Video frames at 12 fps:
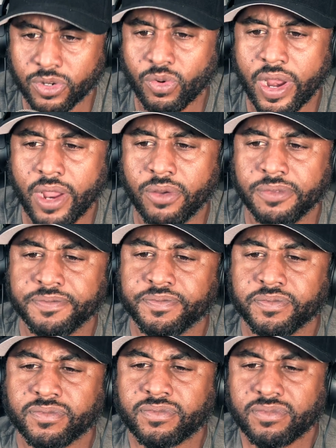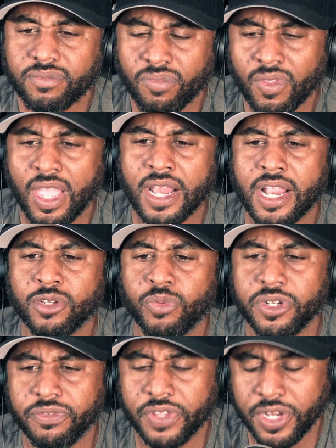ground, and that's
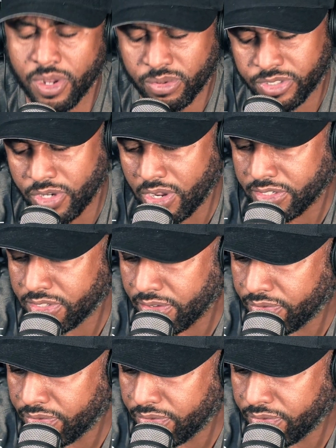when the video starts.